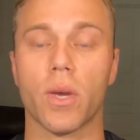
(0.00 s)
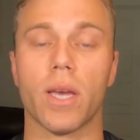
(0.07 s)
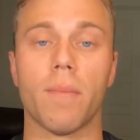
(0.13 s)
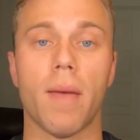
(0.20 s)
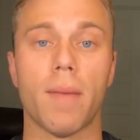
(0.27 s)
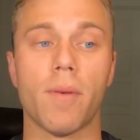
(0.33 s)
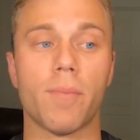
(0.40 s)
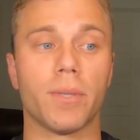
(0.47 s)
can
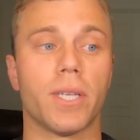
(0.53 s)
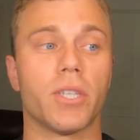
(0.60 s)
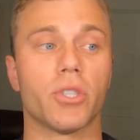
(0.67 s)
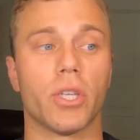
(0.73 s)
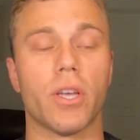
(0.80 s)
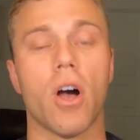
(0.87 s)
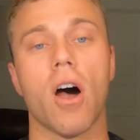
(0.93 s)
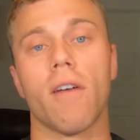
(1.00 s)
maybe
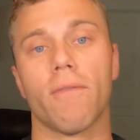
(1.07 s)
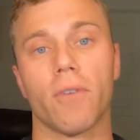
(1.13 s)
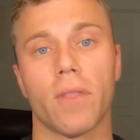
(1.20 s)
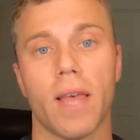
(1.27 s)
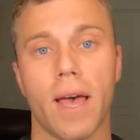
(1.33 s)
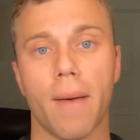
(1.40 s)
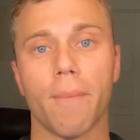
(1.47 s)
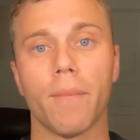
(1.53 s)
potentially offer
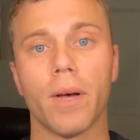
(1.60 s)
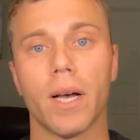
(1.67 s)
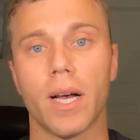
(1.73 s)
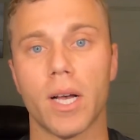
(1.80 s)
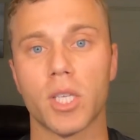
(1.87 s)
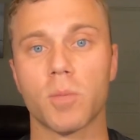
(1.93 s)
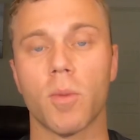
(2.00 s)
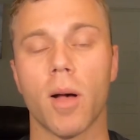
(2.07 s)
them
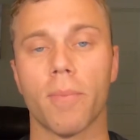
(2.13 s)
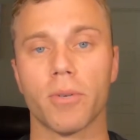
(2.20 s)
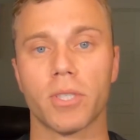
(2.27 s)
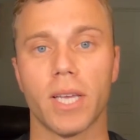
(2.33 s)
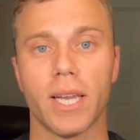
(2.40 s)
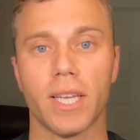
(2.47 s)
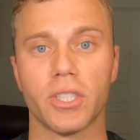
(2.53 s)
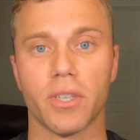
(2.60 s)
a small
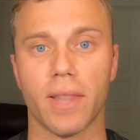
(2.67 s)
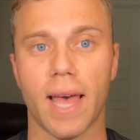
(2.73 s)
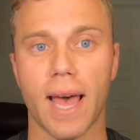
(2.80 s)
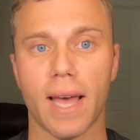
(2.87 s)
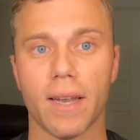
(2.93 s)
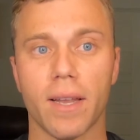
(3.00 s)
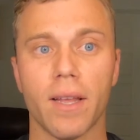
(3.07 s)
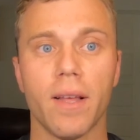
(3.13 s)
percentage of
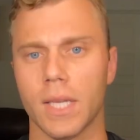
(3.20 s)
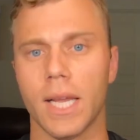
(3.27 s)
that.